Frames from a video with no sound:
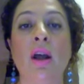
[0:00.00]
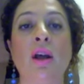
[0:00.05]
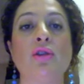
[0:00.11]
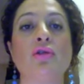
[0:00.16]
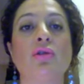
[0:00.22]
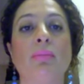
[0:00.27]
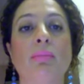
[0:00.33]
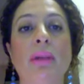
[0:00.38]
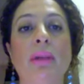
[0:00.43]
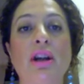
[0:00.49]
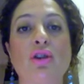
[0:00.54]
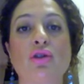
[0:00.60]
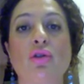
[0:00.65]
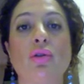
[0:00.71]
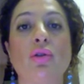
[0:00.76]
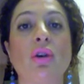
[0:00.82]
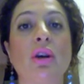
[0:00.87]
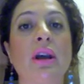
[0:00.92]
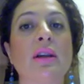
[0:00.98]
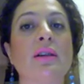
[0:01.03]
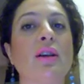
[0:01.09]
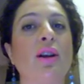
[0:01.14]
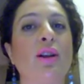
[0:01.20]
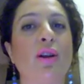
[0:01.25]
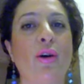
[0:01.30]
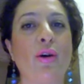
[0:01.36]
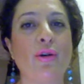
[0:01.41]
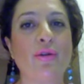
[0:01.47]
So make sure you get a
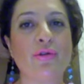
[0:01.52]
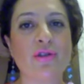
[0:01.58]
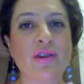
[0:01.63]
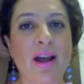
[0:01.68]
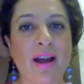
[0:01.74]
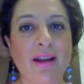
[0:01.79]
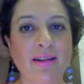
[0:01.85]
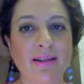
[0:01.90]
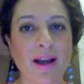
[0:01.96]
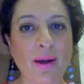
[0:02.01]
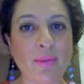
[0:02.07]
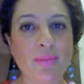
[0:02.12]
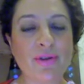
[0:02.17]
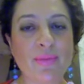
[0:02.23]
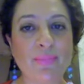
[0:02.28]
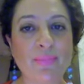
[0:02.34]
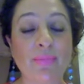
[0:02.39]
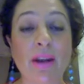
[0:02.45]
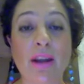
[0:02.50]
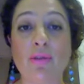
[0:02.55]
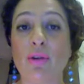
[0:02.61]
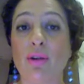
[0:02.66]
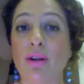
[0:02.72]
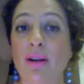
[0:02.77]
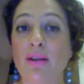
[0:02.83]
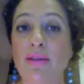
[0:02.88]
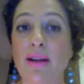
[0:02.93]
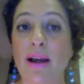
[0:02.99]
lot of signups. If
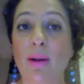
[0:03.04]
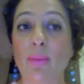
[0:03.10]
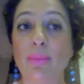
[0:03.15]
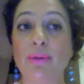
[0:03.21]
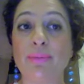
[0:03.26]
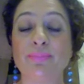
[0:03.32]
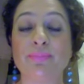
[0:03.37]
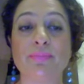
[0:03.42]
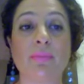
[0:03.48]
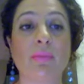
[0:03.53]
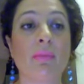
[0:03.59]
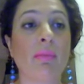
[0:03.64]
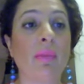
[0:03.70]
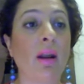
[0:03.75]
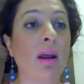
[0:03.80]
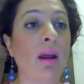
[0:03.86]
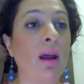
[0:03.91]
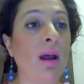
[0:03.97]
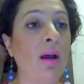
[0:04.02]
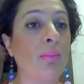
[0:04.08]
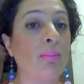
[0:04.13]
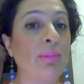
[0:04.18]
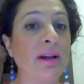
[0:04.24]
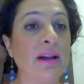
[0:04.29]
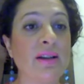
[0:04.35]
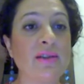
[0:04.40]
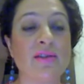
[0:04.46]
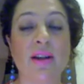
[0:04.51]
you need help,
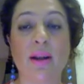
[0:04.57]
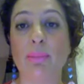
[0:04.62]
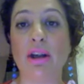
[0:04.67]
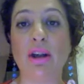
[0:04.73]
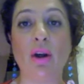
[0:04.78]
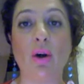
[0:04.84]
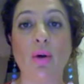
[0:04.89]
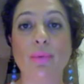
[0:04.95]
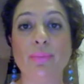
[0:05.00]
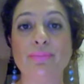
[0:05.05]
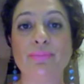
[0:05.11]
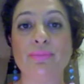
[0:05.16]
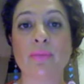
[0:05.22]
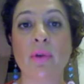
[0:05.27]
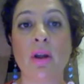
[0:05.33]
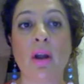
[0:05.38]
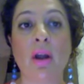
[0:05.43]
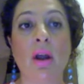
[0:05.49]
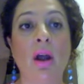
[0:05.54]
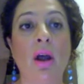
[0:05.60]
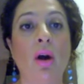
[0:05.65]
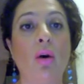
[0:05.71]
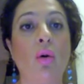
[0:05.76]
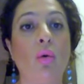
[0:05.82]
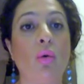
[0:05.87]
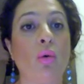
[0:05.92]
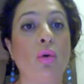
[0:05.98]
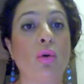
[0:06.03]
please let me know,
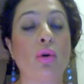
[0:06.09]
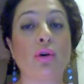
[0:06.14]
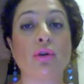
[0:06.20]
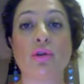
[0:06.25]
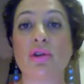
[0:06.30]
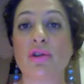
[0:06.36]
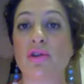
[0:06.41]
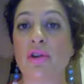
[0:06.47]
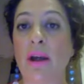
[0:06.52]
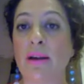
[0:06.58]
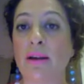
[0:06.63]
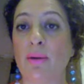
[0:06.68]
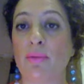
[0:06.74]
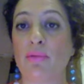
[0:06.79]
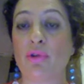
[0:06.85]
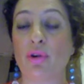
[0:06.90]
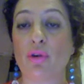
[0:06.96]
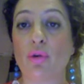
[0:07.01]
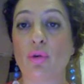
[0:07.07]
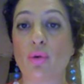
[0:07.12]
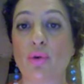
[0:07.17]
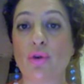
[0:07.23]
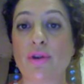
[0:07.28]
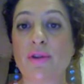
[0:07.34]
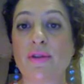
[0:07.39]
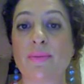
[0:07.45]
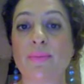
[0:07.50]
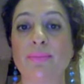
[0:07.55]
or you can sign up for the
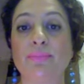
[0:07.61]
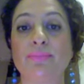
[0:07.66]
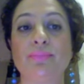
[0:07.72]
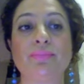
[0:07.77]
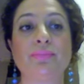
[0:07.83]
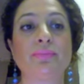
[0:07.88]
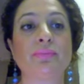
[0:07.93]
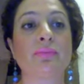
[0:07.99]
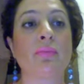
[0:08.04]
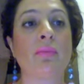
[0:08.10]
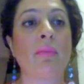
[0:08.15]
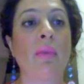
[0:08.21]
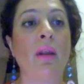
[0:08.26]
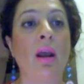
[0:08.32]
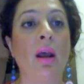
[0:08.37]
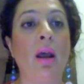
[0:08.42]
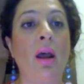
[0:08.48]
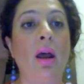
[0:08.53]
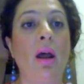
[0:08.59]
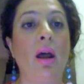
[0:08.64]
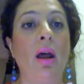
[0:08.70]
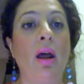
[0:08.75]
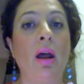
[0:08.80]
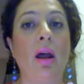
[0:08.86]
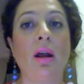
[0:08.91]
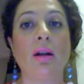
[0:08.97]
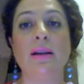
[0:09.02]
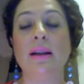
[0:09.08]
course.
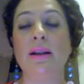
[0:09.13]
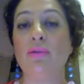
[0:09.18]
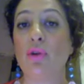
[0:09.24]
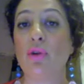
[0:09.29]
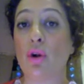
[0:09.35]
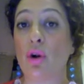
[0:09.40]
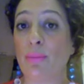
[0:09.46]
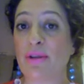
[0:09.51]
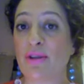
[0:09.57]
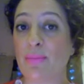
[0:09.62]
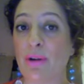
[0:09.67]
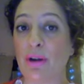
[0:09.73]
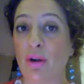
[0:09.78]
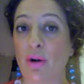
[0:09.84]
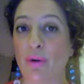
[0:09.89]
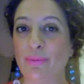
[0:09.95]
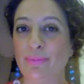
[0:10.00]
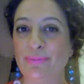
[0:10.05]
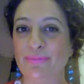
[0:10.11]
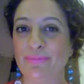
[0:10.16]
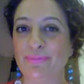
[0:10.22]
Leave your comments below.